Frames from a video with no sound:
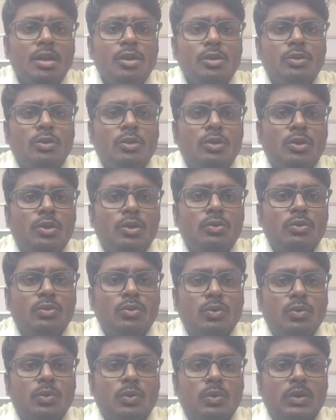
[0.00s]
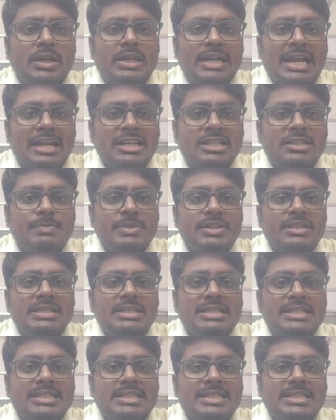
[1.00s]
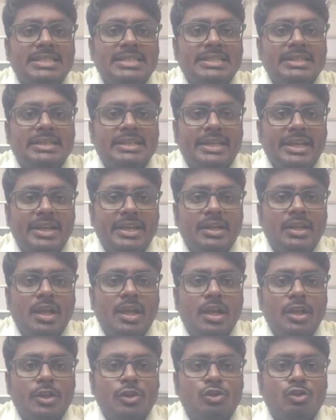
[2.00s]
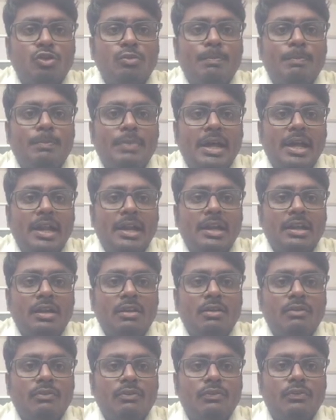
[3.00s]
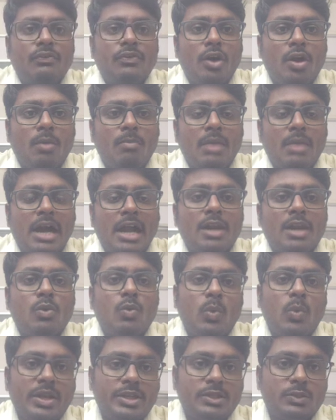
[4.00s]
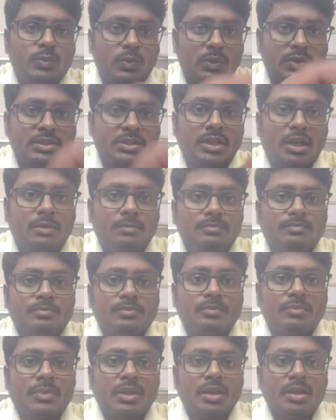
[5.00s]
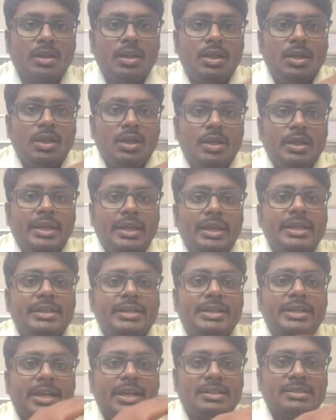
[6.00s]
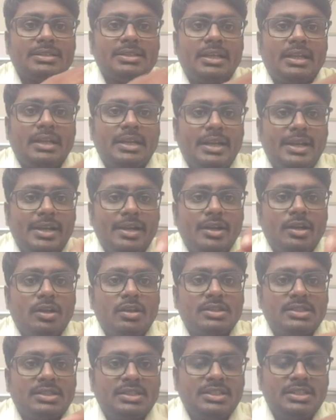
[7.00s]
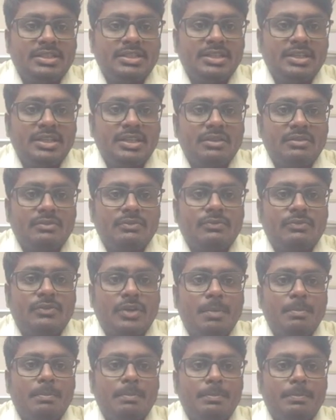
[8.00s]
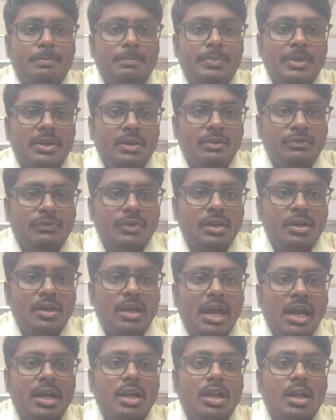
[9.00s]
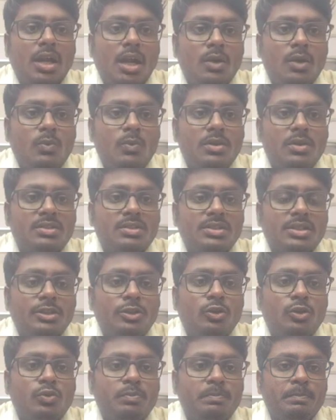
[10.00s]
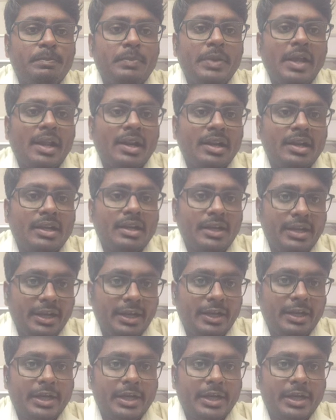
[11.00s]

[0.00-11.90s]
to transmit serial data into parallel form and vice versa. It takes data serially from peripheral and converts into parallel data.